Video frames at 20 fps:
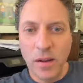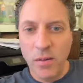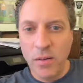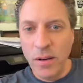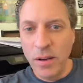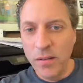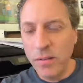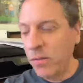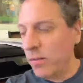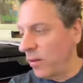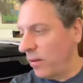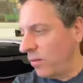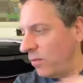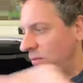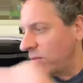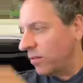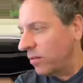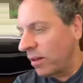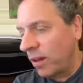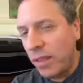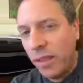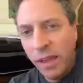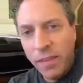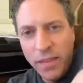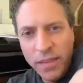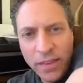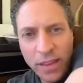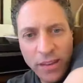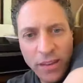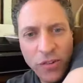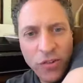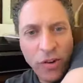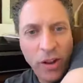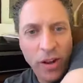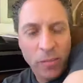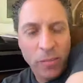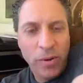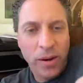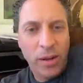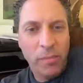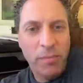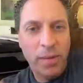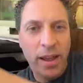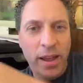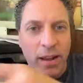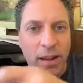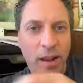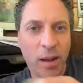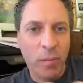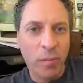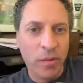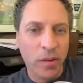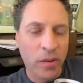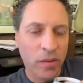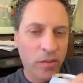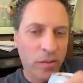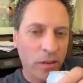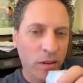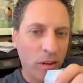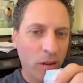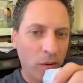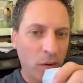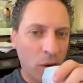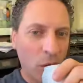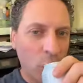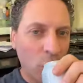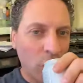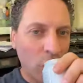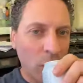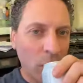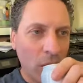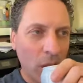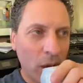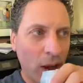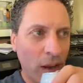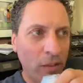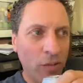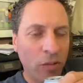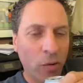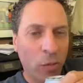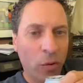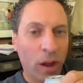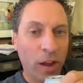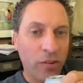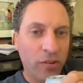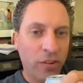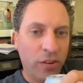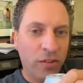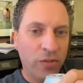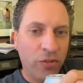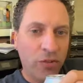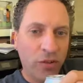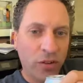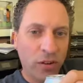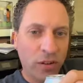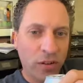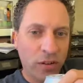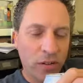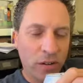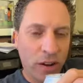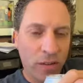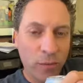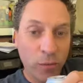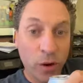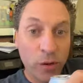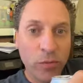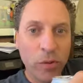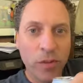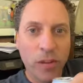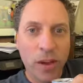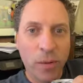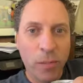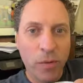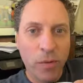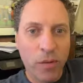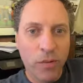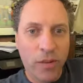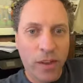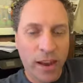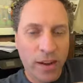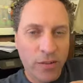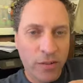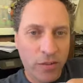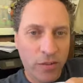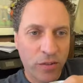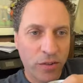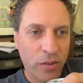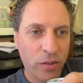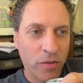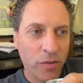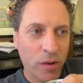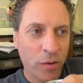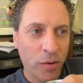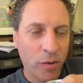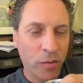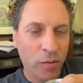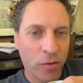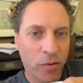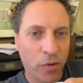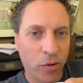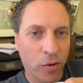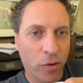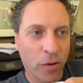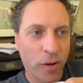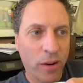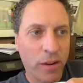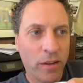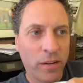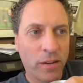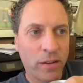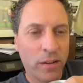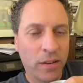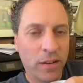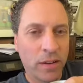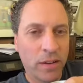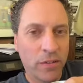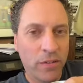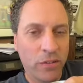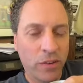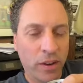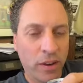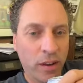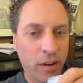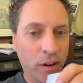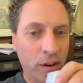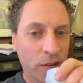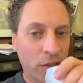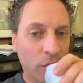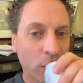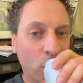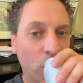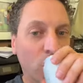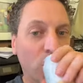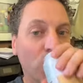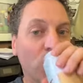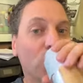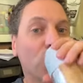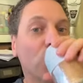Oh, I don't know. I think they did try to bring it back a couple of years ago. I used to watch it, sure. I've worked with a couple of those actors, too. I worked with Tori and Jenny Garth.